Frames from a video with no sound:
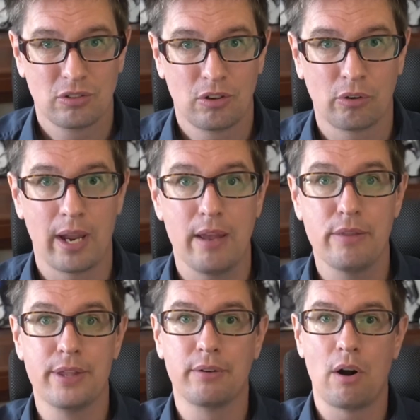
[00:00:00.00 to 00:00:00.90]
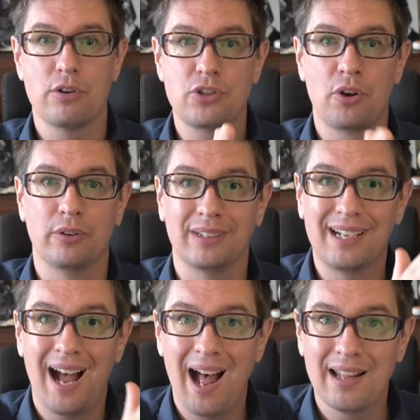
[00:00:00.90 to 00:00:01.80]
Okay, there are certain
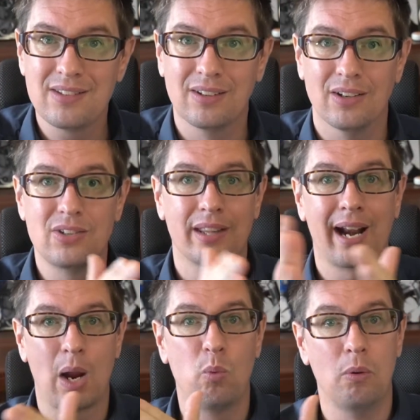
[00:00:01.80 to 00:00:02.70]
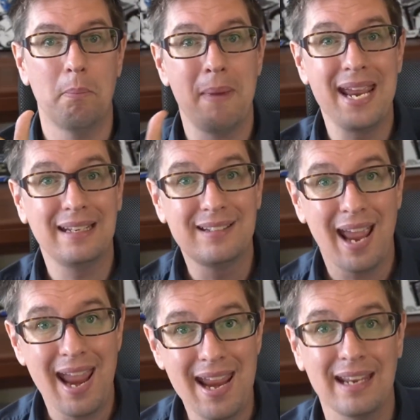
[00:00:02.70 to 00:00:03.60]
constants that I will
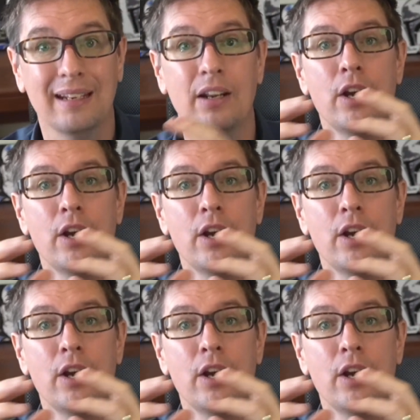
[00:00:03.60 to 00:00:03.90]
maintain